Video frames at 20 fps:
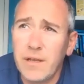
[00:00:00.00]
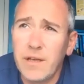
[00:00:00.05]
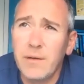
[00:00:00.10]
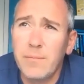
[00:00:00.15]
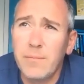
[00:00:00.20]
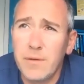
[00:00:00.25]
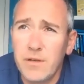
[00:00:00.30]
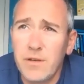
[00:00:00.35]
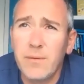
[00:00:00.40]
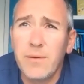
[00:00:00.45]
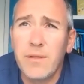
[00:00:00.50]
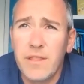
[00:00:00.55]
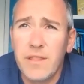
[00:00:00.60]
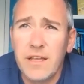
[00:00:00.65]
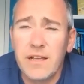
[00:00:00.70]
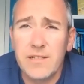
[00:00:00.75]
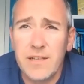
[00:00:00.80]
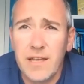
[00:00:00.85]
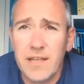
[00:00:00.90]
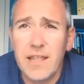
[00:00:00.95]
it'd be doing
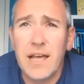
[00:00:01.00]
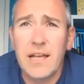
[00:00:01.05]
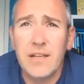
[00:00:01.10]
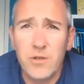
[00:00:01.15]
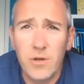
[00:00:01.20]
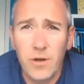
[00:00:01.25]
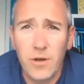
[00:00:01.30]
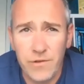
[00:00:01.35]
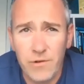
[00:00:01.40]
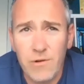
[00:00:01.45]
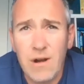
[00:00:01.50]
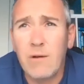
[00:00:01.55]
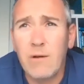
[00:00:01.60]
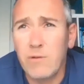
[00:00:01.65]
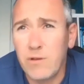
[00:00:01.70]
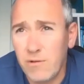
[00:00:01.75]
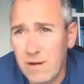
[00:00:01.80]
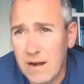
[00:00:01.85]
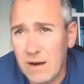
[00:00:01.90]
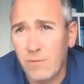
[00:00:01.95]
things like that. So if you're out,
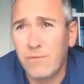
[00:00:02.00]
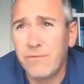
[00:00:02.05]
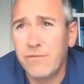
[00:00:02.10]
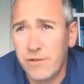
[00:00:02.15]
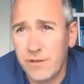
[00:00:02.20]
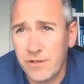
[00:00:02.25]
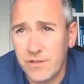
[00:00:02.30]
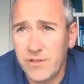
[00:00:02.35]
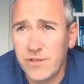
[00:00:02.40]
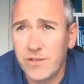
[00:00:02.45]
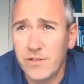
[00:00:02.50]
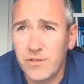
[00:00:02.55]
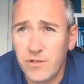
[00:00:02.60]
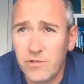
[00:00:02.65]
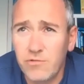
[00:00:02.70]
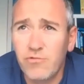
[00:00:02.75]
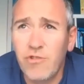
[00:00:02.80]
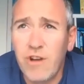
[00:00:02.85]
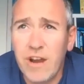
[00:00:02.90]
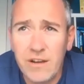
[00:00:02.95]
you're out. For instance,
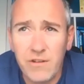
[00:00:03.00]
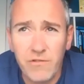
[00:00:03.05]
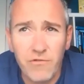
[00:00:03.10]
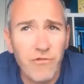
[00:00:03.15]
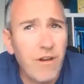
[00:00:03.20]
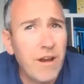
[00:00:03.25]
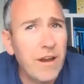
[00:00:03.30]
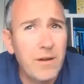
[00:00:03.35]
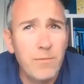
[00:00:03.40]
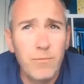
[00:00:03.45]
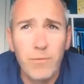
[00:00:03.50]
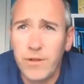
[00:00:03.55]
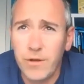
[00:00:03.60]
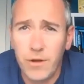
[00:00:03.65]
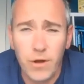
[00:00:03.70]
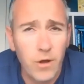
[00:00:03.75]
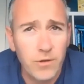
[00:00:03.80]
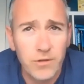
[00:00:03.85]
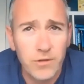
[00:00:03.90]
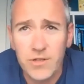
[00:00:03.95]
train training with a
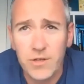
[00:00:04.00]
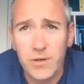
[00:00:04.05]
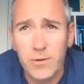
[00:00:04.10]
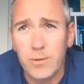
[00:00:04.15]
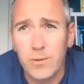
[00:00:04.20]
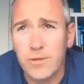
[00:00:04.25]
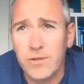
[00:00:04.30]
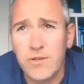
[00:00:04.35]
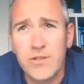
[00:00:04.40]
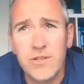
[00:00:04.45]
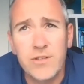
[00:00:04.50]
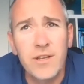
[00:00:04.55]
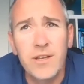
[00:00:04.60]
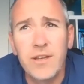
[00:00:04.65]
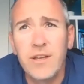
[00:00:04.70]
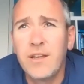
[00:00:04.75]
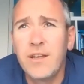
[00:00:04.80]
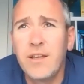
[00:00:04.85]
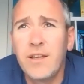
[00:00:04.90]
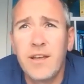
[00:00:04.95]
consequence.
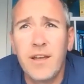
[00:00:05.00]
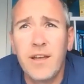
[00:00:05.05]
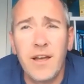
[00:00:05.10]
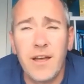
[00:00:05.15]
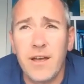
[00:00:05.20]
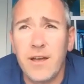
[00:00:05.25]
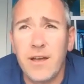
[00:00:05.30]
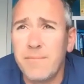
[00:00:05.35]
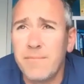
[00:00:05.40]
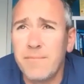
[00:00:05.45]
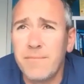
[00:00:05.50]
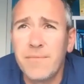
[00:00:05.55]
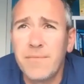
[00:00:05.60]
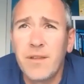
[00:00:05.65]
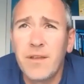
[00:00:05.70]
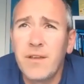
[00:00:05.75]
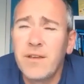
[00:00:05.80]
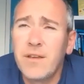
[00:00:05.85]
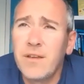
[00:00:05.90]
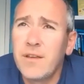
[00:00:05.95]
Um,
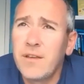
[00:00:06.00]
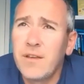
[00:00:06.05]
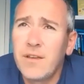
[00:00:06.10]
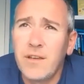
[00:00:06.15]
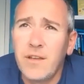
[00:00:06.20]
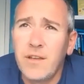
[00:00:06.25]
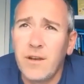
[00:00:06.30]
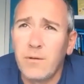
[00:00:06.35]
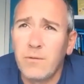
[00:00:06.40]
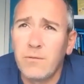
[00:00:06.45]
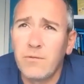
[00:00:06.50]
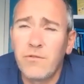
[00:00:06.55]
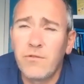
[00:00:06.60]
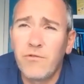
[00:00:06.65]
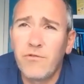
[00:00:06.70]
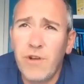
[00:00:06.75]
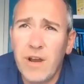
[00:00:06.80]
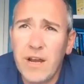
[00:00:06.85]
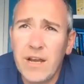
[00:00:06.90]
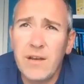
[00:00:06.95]
you know,
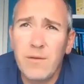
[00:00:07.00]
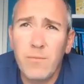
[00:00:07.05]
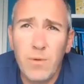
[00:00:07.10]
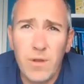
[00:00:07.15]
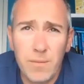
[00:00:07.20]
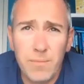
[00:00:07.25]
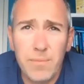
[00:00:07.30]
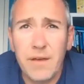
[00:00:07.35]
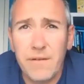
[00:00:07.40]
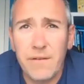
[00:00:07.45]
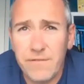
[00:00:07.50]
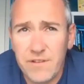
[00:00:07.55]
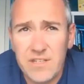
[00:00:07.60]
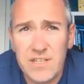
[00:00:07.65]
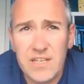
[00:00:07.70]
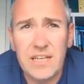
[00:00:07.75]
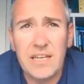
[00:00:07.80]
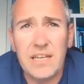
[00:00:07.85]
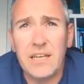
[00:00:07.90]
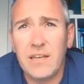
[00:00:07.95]
training with a bit of
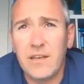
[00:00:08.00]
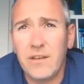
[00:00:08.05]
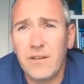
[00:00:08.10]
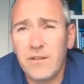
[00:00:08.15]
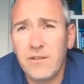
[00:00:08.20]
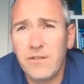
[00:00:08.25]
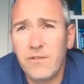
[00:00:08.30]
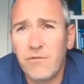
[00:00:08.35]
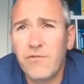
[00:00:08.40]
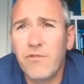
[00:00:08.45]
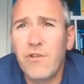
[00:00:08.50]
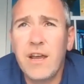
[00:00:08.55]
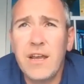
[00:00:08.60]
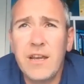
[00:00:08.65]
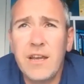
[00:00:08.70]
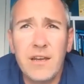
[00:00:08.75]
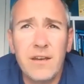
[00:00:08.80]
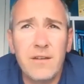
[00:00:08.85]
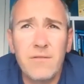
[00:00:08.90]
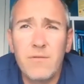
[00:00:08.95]
fatigue,
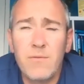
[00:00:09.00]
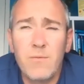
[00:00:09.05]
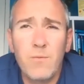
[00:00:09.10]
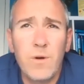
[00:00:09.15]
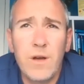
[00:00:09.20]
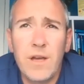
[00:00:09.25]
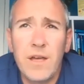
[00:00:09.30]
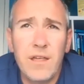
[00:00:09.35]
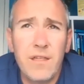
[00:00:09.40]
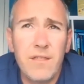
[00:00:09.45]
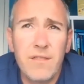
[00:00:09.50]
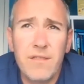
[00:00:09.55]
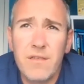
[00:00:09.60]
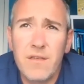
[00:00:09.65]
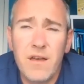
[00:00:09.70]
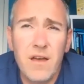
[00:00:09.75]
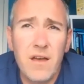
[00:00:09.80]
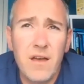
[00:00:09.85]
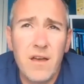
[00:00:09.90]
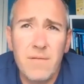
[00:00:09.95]
training with
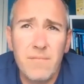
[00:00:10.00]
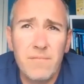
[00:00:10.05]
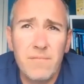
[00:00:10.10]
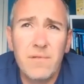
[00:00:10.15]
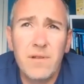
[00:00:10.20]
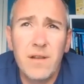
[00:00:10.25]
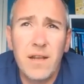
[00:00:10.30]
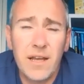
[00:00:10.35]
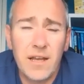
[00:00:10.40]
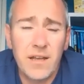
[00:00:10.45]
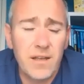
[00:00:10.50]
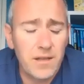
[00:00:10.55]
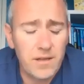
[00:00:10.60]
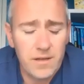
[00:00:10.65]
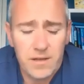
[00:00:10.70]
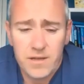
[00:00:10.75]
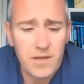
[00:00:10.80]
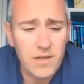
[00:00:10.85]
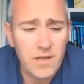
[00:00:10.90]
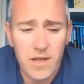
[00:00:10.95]
um, like a,
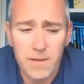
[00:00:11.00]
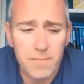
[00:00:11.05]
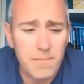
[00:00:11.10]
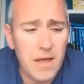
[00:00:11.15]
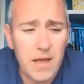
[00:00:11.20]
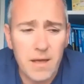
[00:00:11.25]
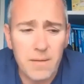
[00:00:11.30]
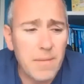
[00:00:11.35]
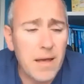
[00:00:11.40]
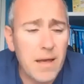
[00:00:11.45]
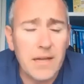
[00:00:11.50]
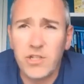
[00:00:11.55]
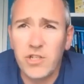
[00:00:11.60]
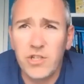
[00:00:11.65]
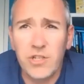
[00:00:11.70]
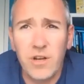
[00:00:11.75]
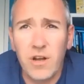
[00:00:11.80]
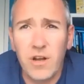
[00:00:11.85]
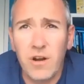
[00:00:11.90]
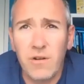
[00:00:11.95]
a, a, match
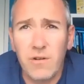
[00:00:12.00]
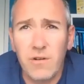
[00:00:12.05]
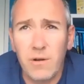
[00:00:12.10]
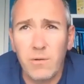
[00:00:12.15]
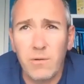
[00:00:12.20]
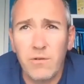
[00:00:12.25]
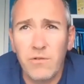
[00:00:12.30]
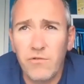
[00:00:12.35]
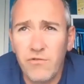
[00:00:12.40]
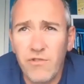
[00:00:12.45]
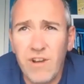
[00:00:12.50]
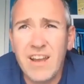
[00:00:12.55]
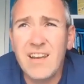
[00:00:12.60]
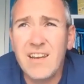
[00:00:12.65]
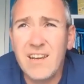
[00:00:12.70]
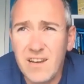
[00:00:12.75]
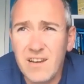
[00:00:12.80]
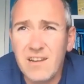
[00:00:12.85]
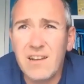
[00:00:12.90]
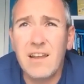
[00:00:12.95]
scenario,
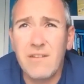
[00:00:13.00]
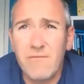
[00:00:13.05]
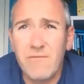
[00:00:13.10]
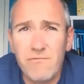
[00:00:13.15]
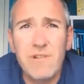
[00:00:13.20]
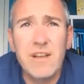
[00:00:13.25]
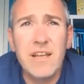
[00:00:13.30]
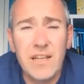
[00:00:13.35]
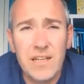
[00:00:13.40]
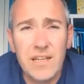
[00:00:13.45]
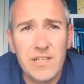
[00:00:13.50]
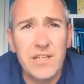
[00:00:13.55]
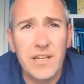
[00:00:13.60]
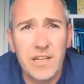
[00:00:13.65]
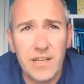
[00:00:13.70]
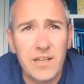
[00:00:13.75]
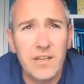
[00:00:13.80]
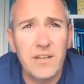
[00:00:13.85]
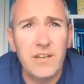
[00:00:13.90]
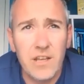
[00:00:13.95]
training in like
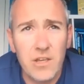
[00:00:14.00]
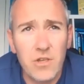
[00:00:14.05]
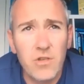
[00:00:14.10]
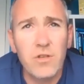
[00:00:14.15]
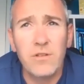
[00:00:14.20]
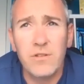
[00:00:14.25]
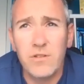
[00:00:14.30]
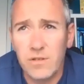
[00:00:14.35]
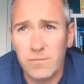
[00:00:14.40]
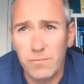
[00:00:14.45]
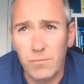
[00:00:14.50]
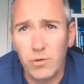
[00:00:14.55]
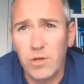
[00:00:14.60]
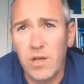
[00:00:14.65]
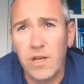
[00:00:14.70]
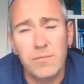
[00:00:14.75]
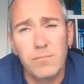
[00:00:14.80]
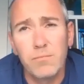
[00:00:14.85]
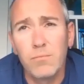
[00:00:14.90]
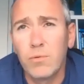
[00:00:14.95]
realistic conditions as, mu-
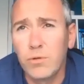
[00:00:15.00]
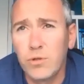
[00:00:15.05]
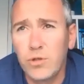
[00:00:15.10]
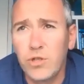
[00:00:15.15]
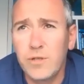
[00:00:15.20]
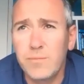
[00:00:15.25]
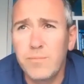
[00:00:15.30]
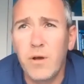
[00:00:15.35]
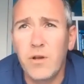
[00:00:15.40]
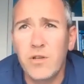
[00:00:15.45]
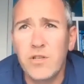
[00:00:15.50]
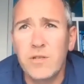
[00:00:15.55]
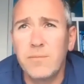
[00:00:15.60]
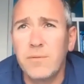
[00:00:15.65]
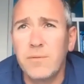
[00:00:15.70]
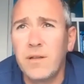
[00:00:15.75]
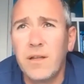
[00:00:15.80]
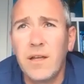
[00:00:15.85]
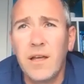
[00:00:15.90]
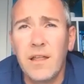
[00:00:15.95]
as much as
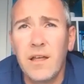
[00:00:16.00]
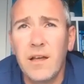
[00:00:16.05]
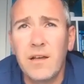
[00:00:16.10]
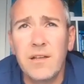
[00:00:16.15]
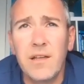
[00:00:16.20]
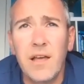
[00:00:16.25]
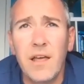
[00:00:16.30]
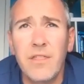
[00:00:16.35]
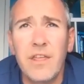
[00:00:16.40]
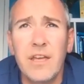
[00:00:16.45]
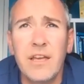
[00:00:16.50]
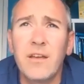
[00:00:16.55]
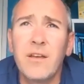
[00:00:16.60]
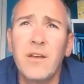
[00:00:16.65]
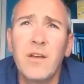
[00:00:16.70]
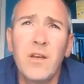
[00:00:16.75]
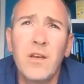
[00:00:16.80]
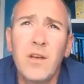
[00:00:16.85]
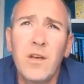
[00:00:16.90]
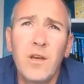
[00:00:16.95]
possible. I, I think
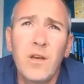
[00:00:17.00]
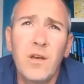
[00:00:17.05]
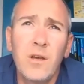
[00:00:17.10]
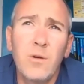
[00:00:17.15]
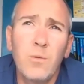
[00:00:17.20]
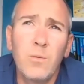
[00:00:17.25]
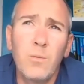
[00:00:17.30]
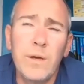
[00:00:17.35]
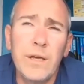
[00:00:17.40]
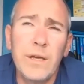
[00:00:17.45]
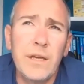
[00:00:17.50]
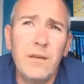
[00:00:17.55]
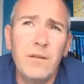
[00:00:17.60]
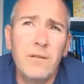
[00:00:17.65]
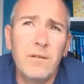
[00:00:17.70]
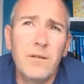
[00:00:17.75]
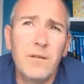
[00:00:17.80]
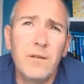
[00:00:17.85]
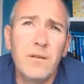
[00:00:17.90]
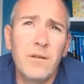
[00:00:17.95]
we,
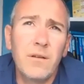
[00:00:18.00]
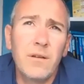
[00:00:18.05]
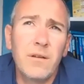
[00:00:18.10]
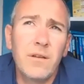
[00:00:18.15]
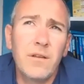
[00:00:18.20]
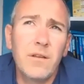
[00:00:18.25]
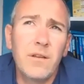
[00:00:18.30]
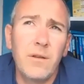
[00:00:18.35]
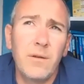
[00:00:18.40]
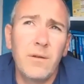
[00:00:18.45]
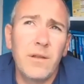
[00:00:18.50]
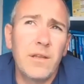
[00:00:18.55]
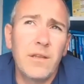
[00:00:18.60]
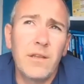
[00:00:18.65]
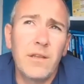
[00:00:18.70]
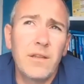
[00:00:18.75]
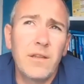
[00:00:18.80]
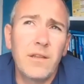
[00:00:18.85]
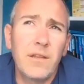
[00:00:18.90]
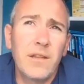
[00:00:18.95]
you know,
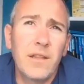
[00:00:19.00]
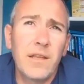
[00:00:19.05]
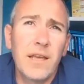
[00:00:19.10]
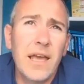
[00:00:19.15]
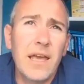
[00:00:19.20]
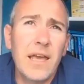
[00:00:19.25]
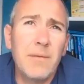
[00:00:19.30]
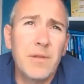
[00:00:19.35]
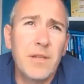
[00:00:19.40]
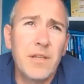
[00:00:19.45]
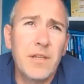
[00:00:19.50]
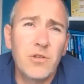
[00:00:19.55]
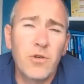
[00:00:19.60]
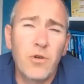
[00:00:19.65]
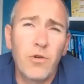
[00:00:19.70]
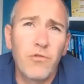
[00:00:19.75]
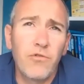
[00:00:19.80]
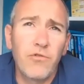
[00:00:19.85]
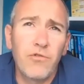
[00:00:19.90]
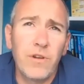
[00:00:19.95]
the, the game in this
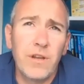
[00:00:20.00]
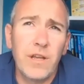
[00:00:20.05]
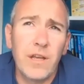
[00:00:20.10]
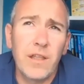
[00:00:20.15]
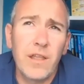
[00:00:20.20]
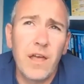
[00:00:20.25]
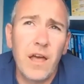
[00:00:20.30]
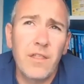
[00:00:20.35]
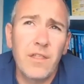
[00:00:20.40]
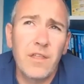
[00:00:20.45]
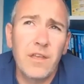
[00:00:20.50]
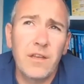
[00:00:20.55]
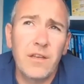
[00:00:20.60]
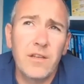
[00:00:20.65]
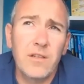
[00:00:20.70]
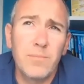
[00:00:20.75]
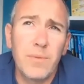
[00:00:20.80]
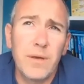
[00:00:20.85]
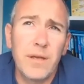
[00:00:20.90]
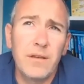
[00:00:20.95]
country, I, I think,
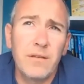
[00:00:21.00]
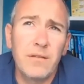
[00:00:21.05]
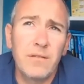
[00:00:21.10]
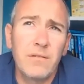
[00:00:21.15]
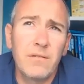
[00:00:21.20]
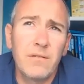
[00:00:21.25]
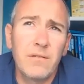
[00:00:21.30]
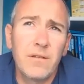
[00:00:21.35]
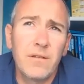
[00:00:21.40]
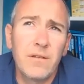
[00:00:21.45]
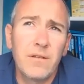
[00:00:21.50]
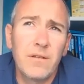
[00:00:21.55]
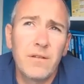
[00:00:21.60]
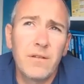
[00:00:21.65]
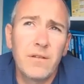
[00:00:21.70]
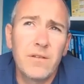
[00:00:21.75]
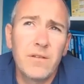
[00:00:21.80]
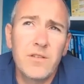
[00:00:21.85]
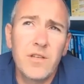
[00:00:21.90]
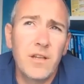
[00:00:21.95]
has been
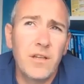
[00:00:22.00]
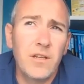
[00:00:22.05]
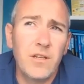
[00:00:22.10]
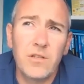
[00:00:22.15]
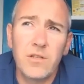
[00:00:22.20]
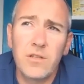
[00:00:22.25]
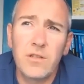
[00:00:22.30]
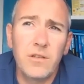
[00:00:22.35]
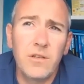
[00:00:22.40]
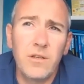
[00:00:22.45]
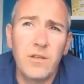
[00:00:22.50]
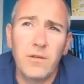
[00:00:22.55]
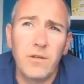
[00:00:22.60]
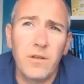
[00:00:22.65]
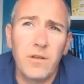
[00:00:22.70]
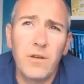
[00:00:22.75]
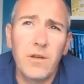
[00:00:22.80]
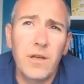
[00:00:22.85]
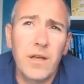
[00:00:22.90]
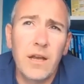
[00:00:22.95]
certainly, you know,
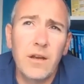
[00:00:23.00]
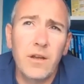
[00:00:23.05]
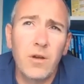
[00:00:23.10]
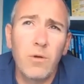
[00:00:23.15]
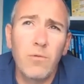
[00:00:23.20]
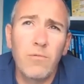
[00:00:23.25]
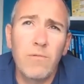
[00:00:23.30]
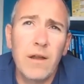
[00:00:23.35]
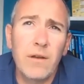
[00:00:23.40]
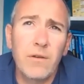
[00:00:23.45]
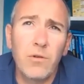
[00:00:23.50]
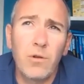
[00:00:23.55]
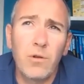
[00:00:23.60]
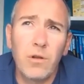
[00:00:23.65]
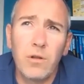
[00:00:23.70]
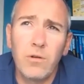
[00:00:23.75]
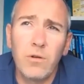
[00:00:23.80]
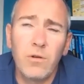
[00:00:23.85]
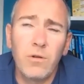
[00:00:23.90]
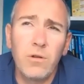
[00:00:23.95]
you kind of go around
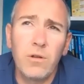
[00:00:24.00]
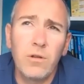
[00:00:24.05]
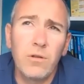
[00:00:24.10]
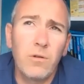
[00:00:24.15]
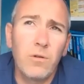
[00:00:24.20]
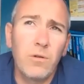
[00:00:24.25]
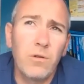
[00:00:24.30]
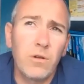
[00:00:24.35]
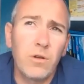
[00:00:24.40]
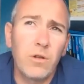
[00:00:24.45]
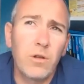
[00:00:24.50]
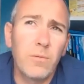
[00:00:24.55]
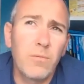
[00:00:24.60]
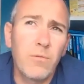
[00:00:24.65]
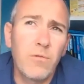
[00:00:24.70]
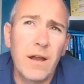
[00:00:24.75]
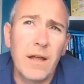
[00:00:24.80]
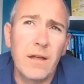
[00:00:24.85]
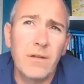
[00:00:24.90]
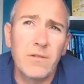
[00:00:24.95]
all, all, all the club
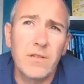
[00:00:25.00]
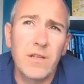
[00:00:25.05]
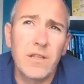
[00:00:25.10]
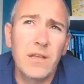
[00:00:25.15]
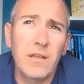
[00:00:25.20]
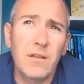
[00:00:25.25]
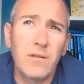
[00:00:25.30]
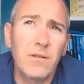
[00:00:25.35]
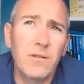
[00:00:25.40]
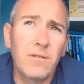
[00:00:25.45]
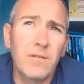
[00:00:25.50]
grounds. I think